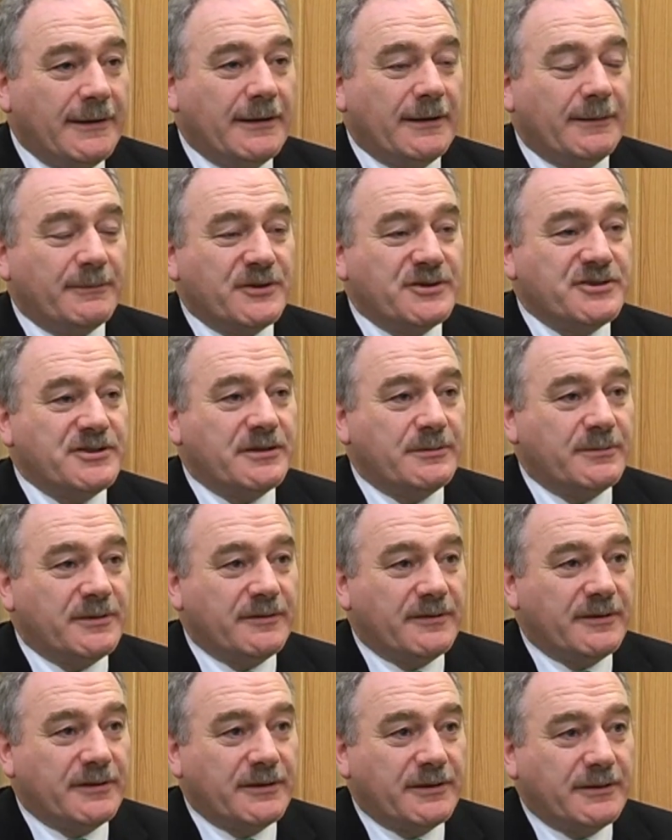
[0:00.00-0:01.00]
I'm the chairman
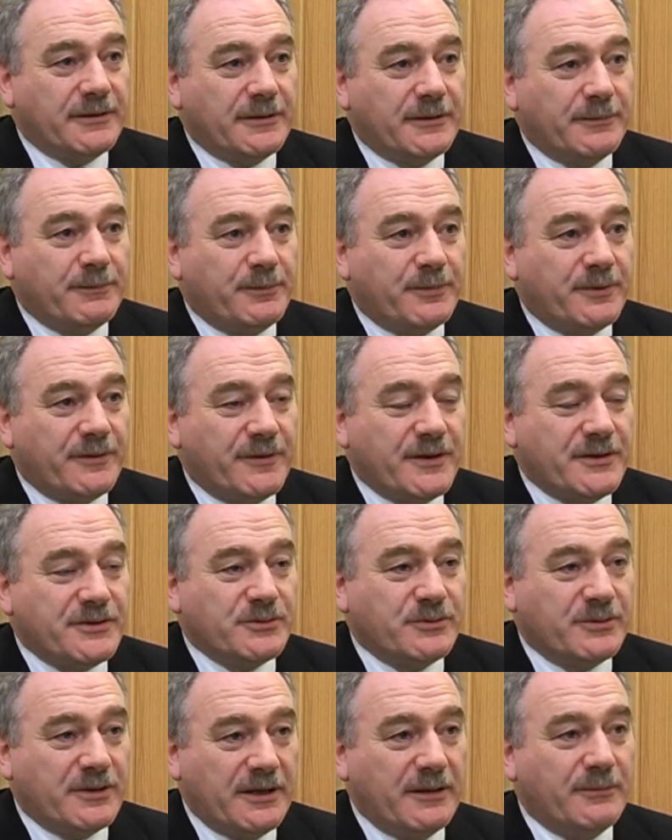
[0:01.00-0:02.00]
of the
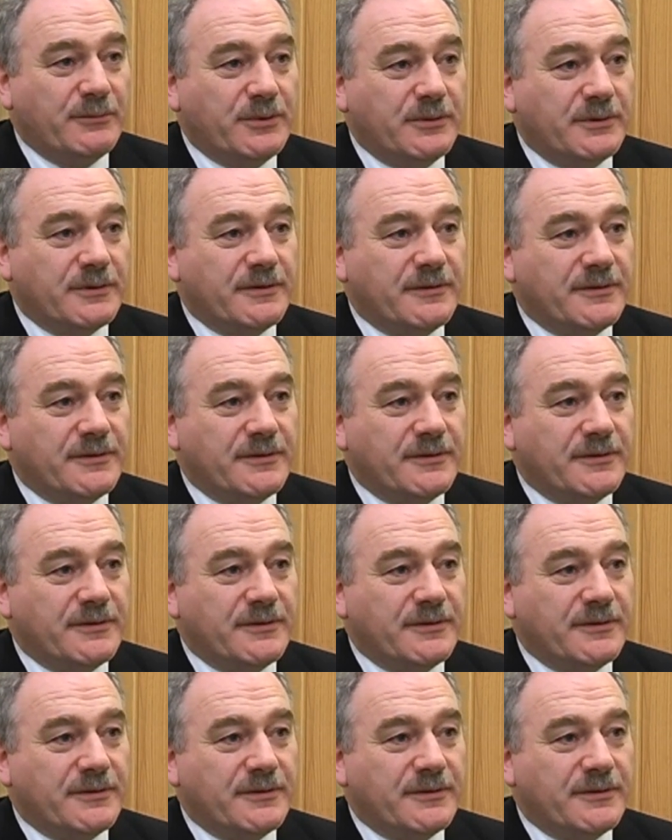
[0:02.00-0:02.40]
Professional Game Board